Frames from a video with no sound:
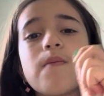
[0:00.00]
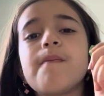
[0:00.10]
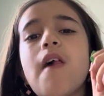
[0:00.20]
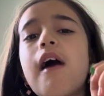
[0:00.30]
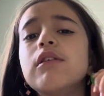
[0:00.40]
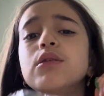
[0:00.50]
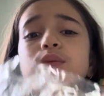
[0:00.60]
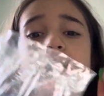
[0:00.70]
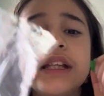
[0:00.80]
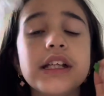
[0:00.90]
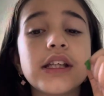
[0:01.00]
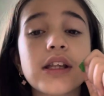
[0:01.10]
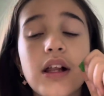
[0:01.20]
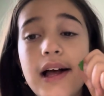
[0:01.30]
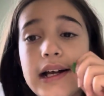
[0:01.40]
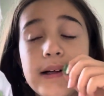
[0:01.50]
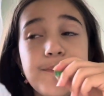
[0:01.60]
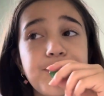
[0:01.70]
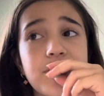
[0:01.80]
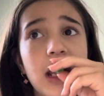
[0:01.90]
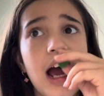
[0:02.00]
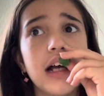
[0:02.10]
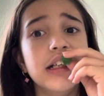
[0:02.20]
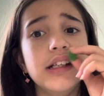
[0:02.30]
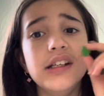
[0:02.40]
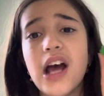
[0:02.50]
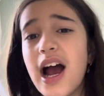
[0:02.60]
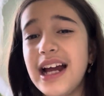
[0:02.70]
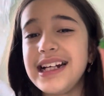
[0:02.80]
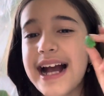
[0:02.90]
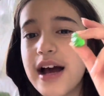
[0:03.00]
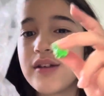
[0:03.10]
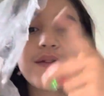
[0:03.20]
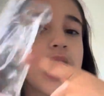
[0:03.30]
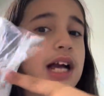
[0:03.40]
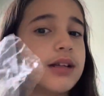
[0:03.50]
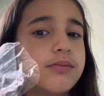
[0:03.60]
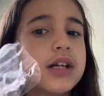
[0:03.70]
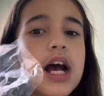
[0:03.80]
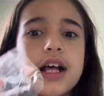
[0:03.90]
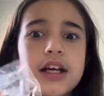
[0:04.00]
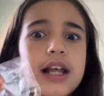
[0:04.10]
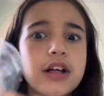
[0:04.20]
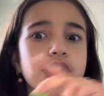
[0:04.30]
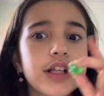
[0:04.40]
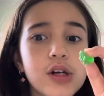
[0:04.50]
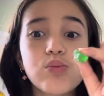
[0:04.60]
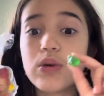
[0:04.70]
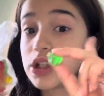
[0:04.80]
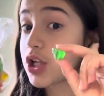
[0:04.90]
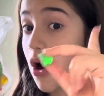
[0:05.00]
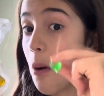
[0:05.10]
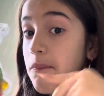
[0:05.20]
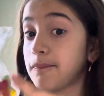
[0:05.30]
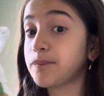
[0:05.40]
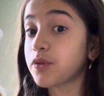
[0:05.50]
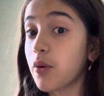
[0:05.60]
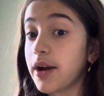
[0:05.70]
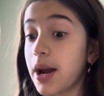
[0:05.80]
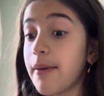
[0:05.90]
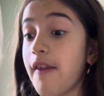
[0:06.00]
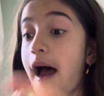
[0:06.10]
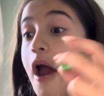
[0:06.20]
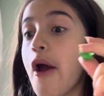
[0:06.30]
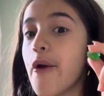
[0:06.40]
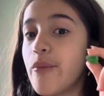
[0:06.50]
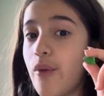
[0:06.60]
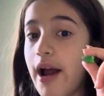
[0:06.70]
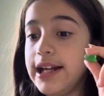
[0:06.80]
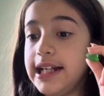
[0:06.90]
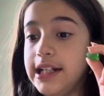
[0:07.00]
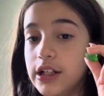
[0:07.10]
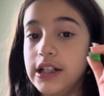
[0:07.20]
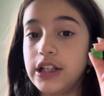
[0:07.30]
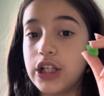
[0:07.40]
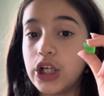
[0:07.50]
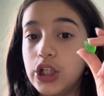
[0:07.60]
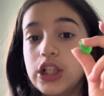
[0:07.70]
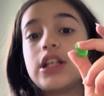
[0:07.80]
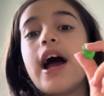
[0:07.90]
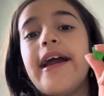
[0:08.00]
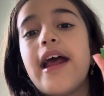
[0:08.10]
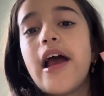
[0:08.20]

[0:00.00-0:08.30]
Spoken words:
I would rate this like a 9 out of 10. It actually tastes really good. We're gonna put that right here in the good side.